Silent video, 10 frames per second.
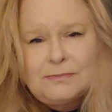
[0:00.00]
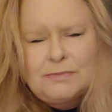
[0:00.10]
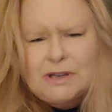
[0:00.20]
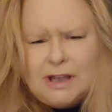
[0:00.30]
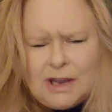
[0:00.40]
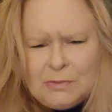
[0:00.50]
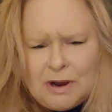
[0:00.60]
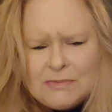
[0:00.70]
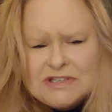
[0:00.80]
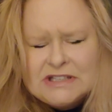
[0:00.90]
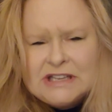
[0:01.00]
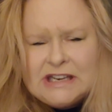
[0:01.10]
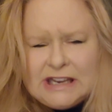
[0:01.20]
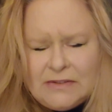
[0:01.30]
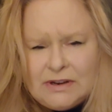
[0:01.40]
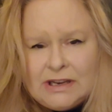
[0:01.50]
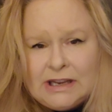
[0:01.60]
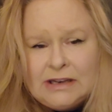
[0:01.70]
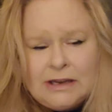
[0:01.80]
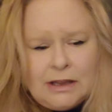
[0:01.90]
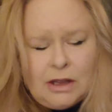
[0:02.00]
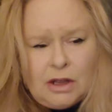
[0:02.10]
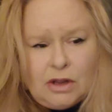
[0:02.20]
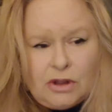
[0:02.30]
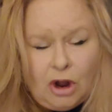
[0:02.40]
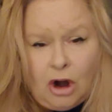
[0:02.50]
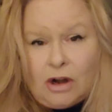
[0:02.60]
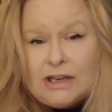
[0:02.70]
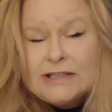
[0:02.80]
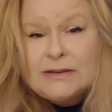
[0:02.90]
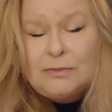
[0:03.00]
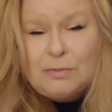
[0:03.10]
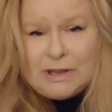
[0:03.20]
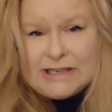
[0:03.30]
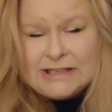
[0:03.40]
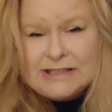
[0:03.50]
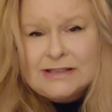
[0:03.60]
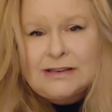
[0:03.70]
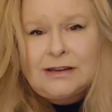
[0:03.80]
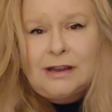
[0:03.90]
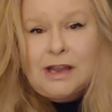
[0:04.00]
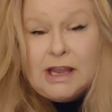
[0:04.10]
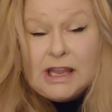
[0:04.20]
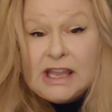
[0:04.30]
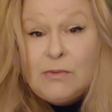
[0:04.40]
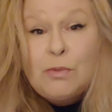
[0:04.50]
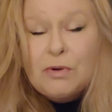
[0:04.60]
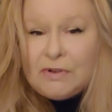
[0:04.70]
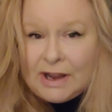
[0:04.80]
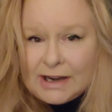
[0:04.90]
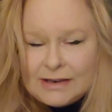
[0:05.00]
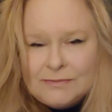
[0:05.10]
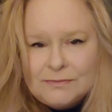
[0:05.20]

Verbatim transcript: But God promises that even in the hardest places, he will provide.